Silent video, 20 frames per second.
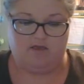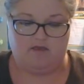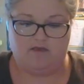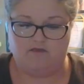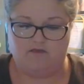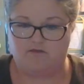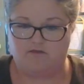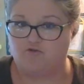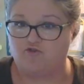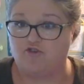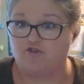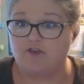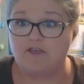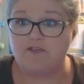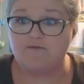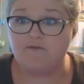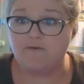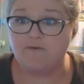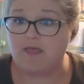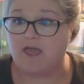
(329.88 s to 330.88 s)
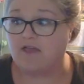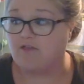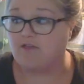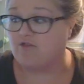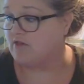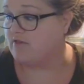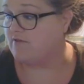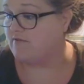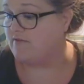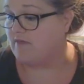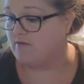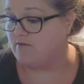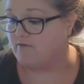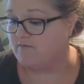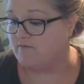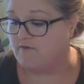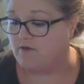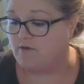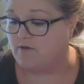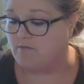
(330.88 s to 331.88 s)
So just from that, just those
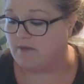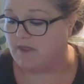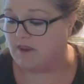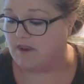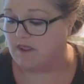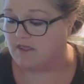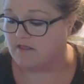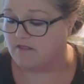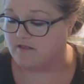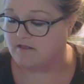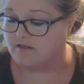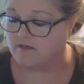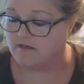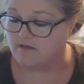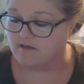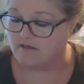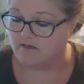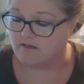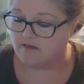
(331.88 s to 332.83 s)
few minutes.